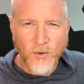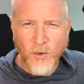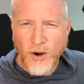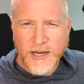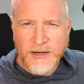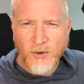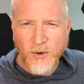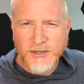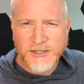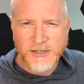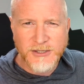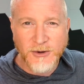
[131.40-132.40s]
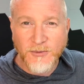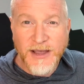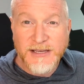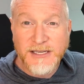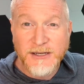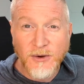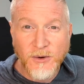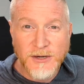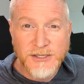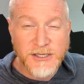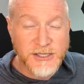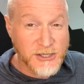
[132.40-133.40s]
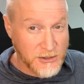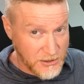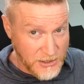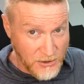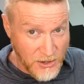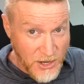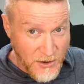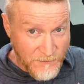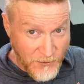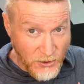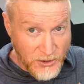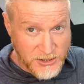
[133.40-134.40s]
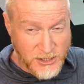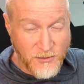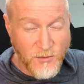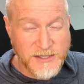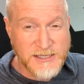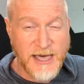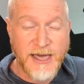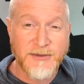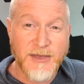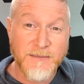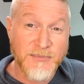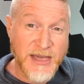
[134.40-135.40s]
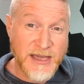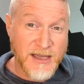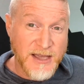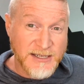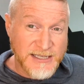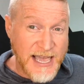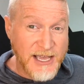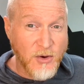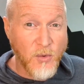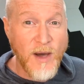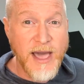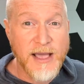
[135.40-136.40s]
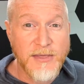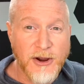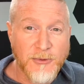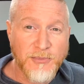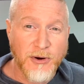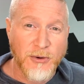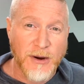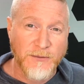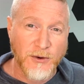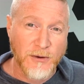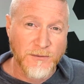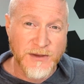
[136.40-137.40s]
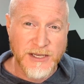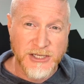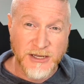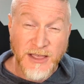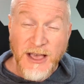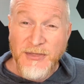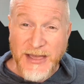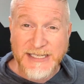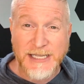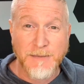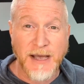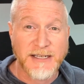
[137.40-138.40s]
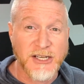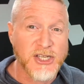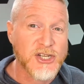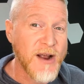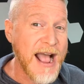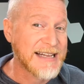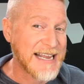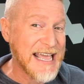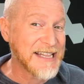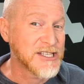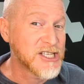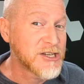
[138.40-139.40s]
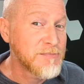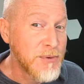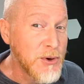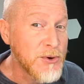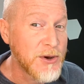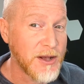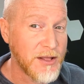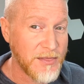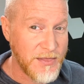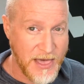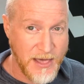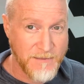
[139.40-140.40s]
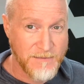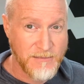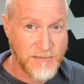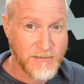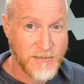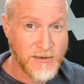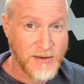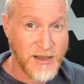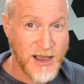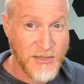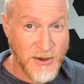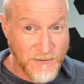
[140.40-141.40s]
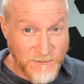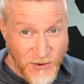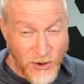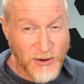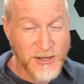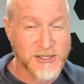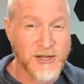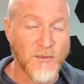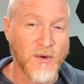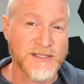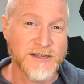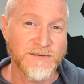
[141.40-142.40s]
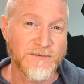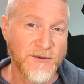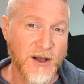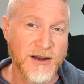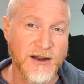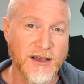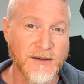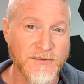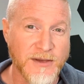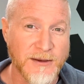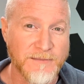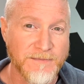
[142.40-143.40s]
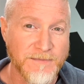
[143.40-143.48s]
working horses or racing horses so that they'll focus on what's ahead of them. They take away their peripheral vision, things that might distract and spook them, and they're focused on what's in front of them.